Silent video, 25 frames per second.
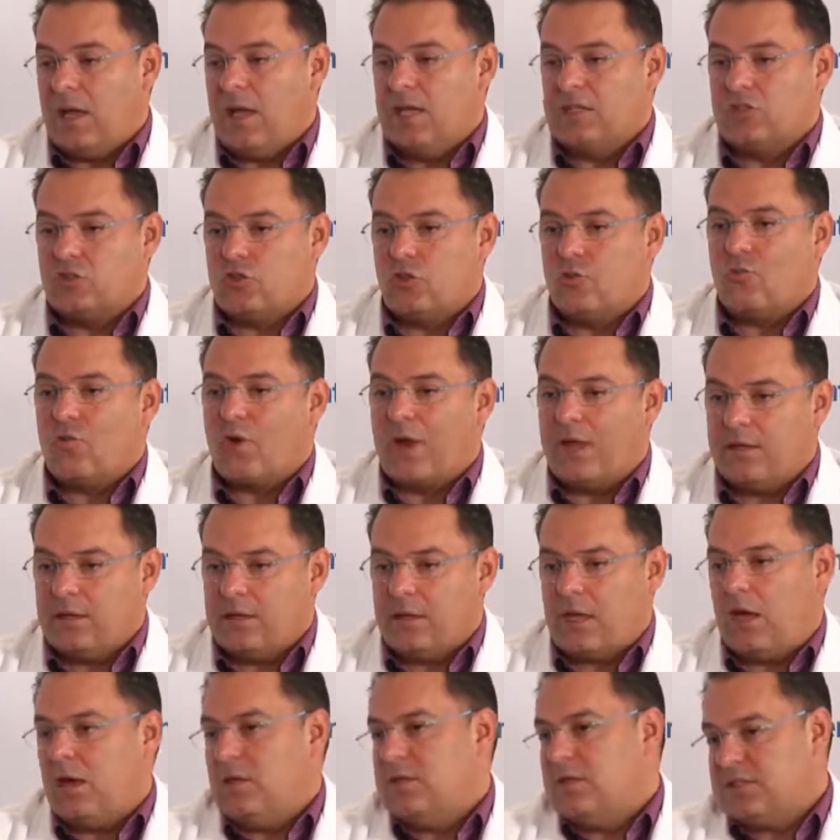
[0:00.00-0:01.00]
So right
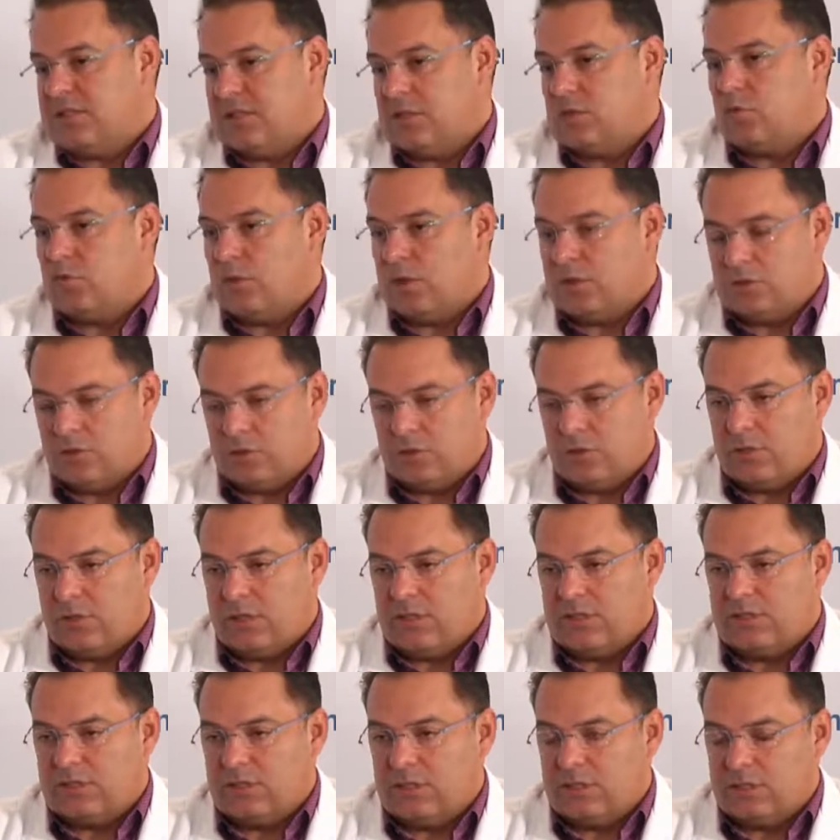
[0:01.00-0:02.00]
now the situation
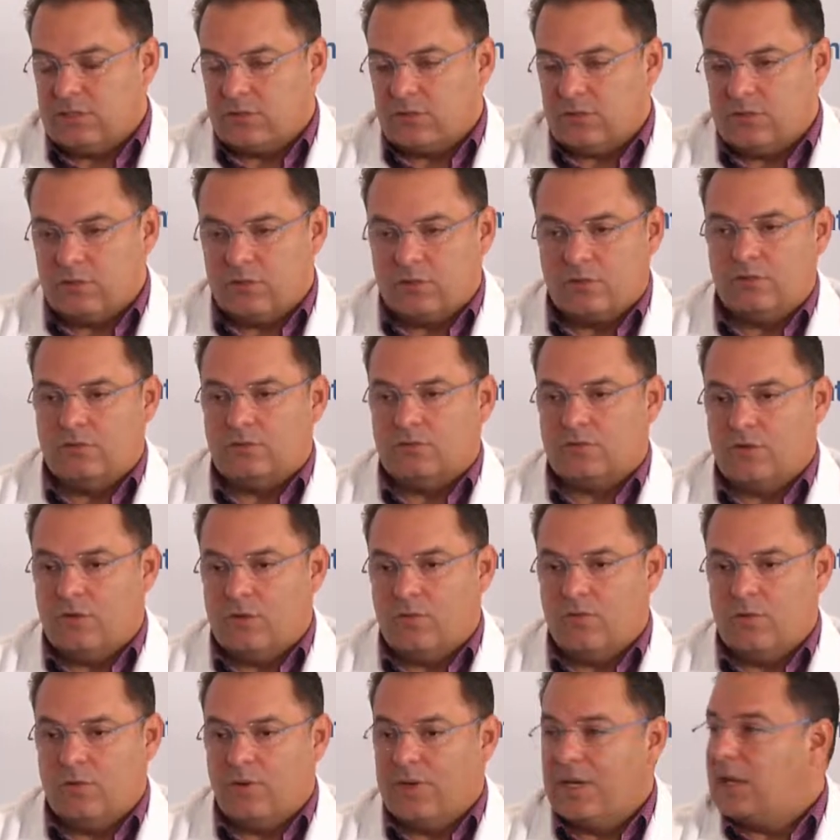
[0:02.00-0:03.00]
is under
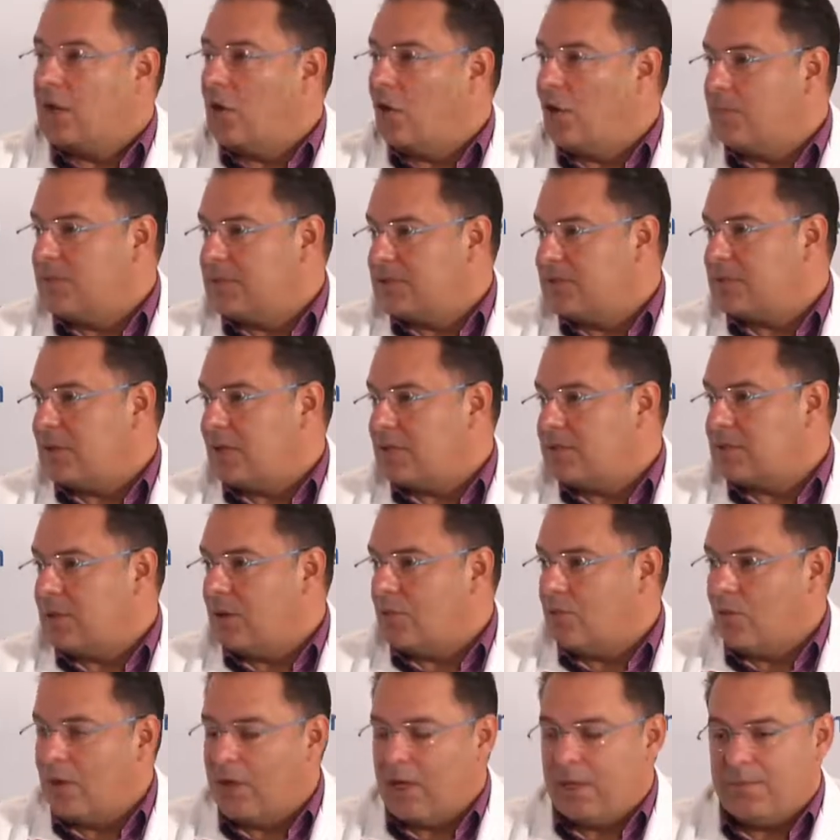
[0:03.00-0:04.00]
control. We really hope it stays
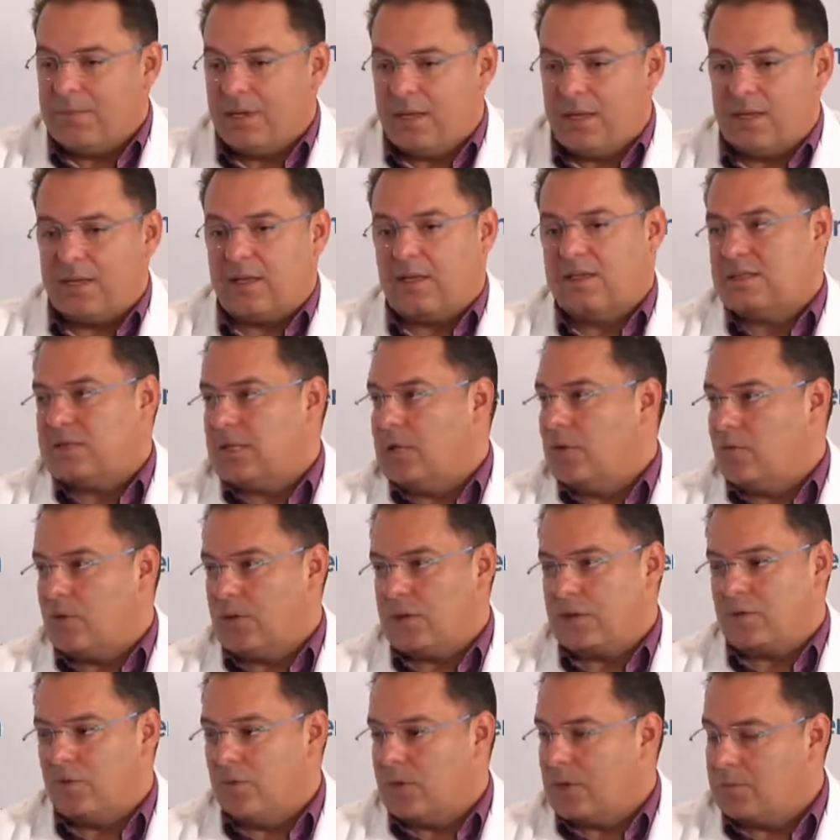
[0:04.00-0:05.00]
that way. But like I say,
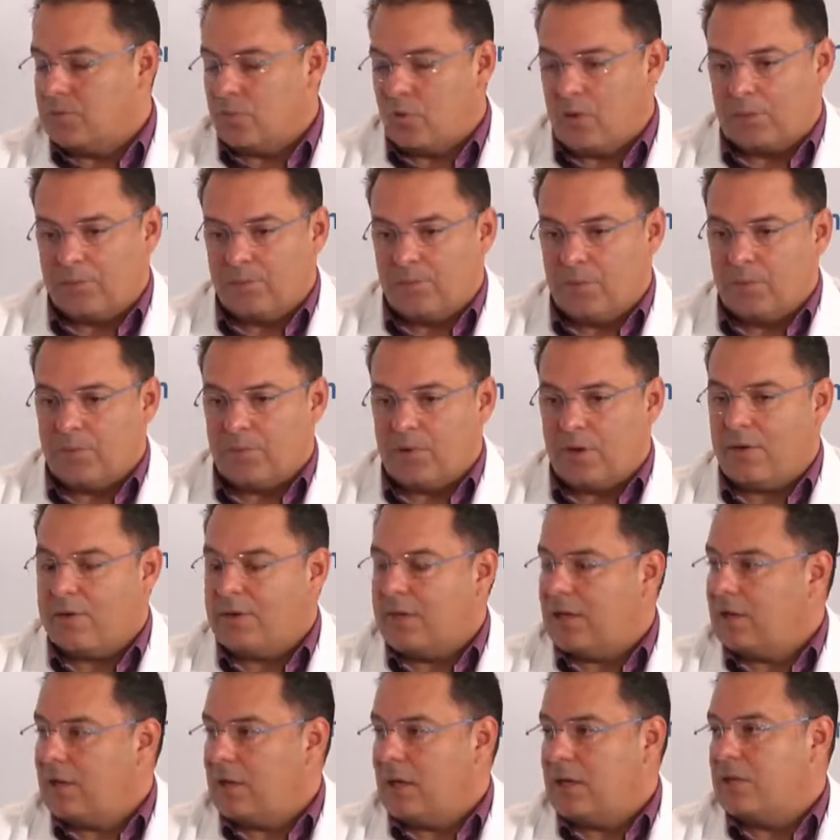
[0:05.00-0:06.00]
we're
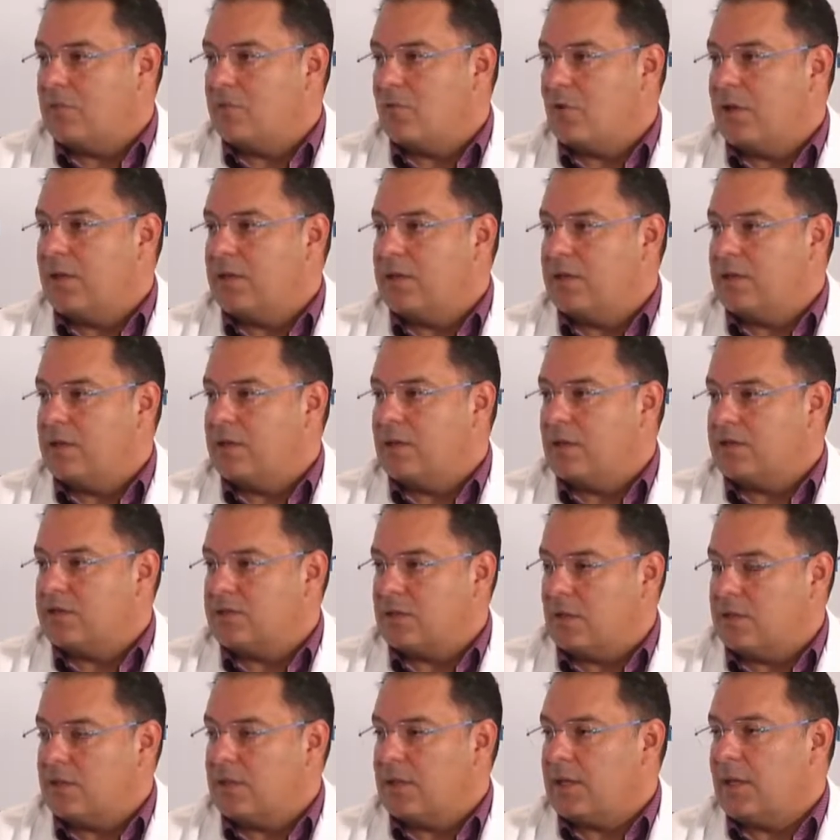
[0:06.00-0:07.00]
preparing and getting ready in case
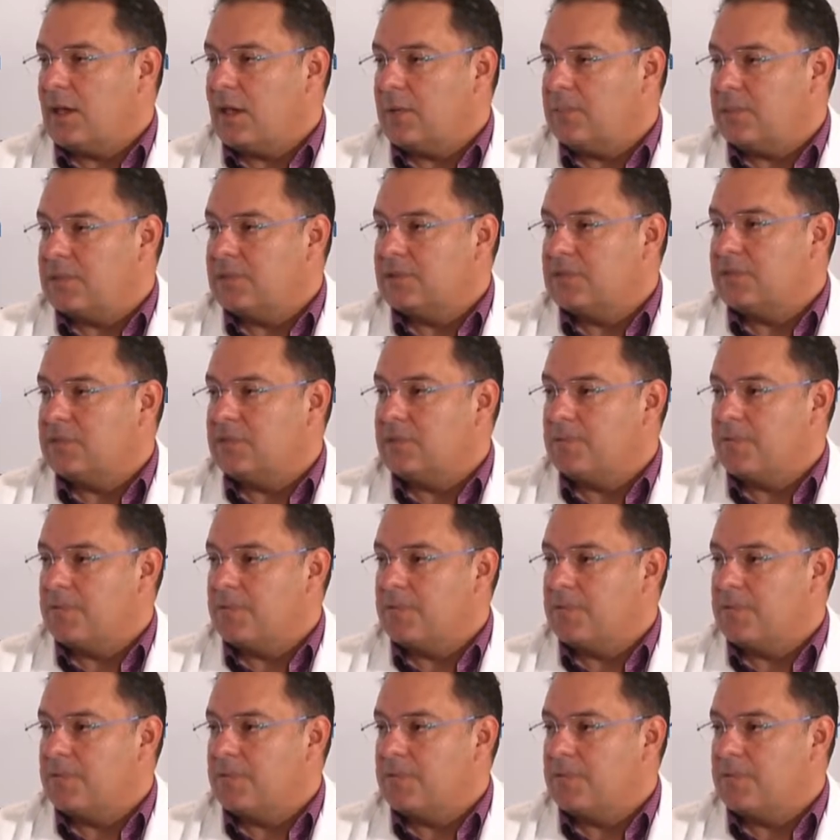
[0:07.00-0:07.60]
something happens.